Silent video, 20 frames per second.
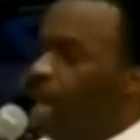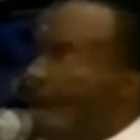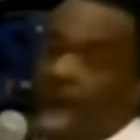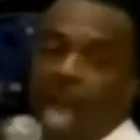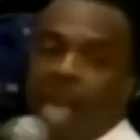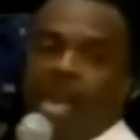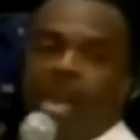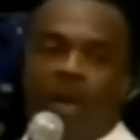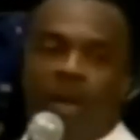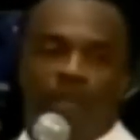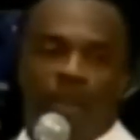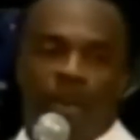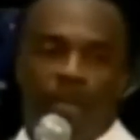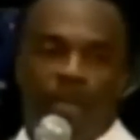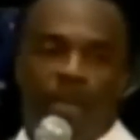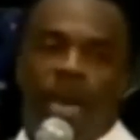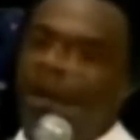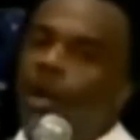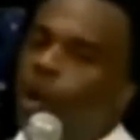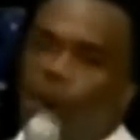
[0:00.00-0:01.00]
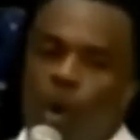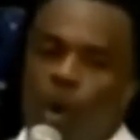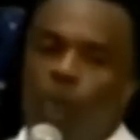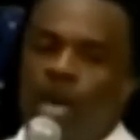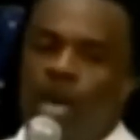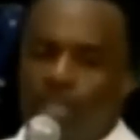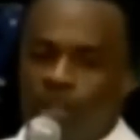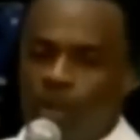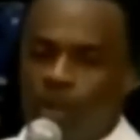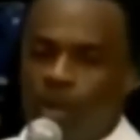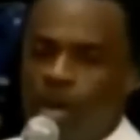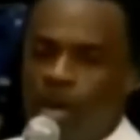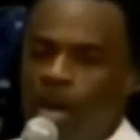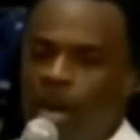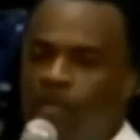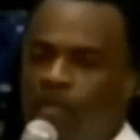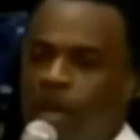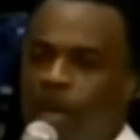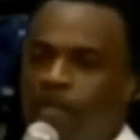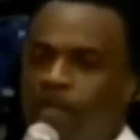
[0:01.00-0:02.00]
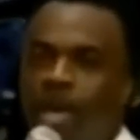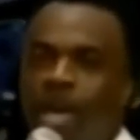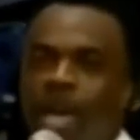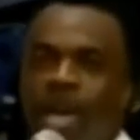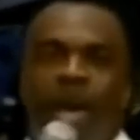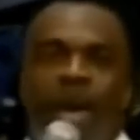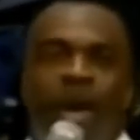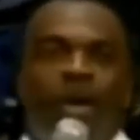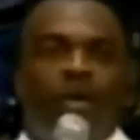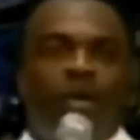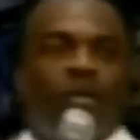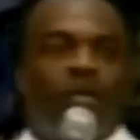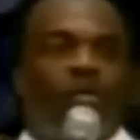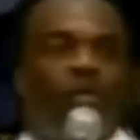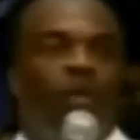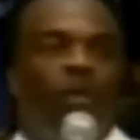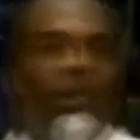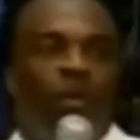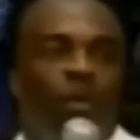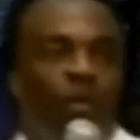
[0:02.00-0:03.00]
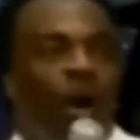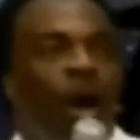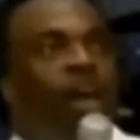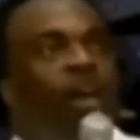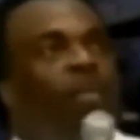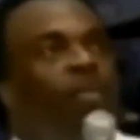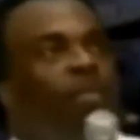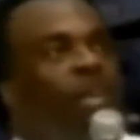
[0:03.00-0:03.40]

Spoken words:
And I love him and I always will love him. Ruach